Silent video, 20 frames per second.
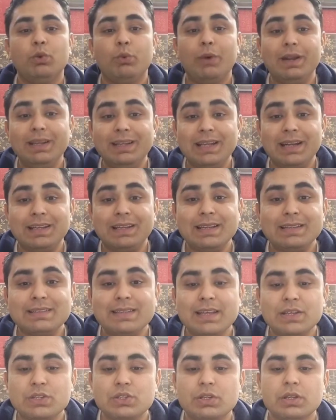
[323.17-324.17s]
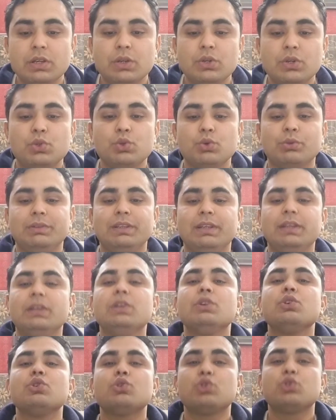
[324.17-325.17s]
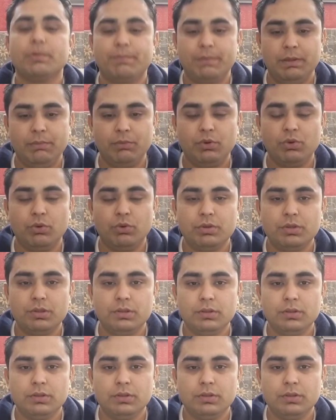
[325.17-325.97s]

136 to the Supreme Court.